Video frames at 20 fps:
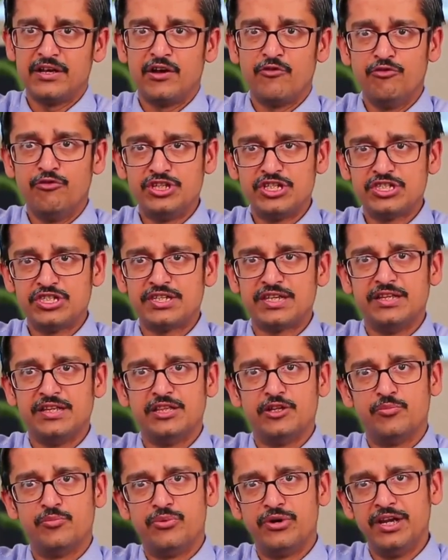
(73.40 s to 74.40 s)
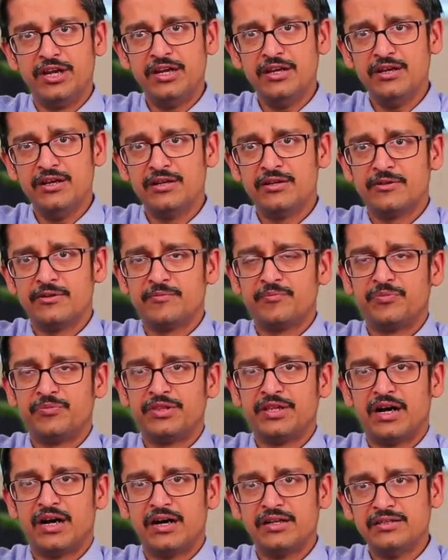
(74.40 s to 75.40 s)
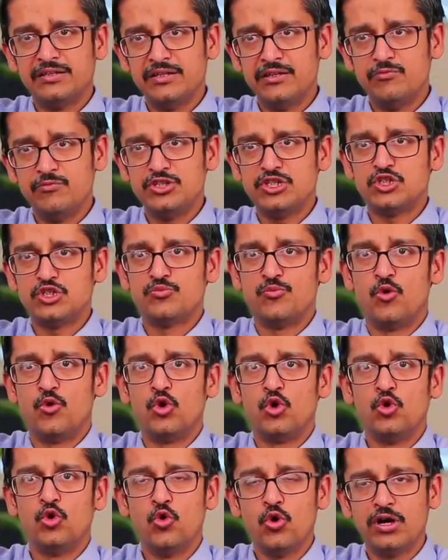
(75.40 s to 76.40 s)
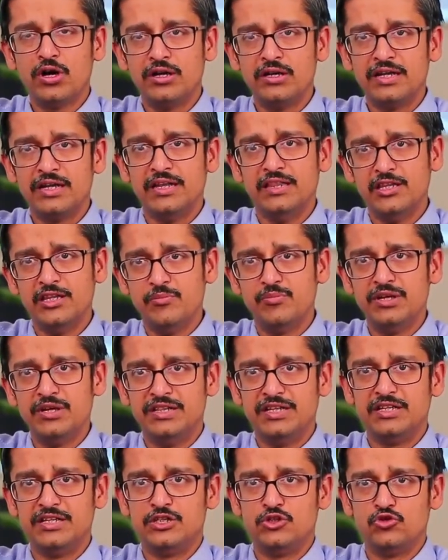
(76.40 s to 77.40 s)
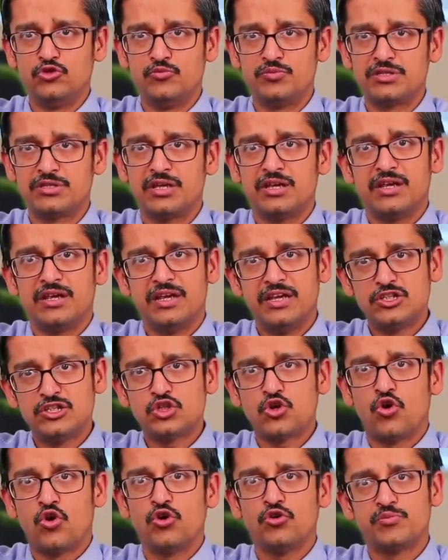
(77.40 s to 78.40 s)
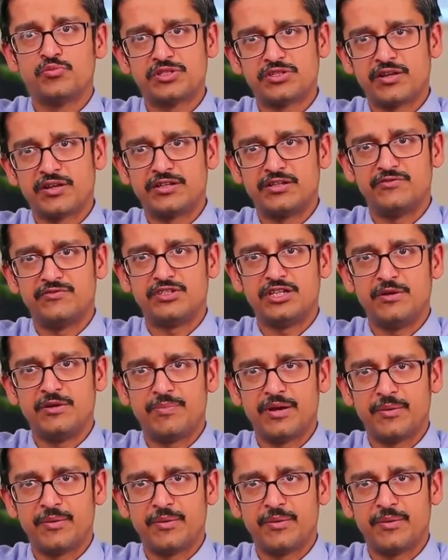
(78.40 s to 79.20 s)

which is in the brain. The other, which is more local in the breathing tubes, is called obstructive sleep